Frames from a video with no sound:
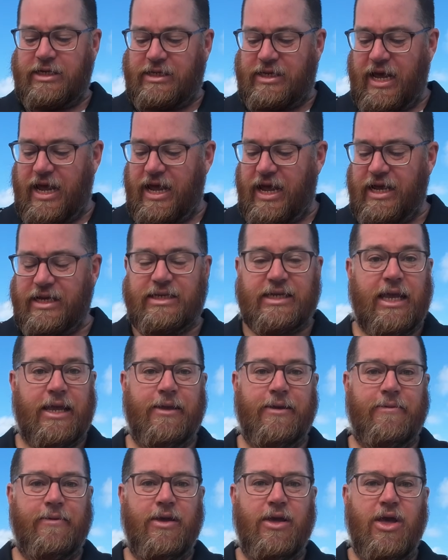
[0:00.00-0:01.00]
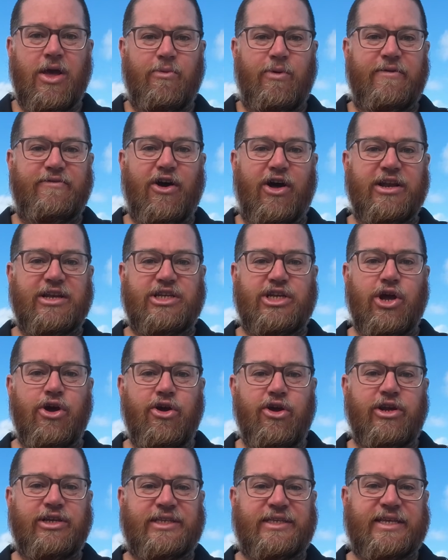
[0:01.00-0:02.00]
see is we've got
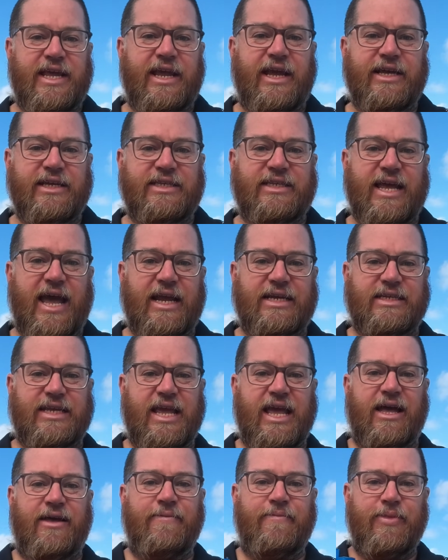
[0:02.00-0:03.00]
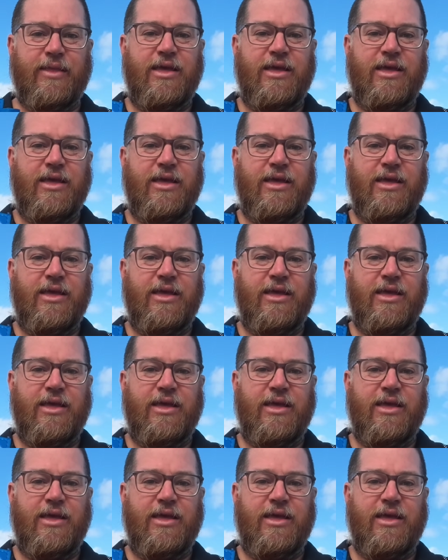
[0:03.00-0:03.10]
two sinker sacks here.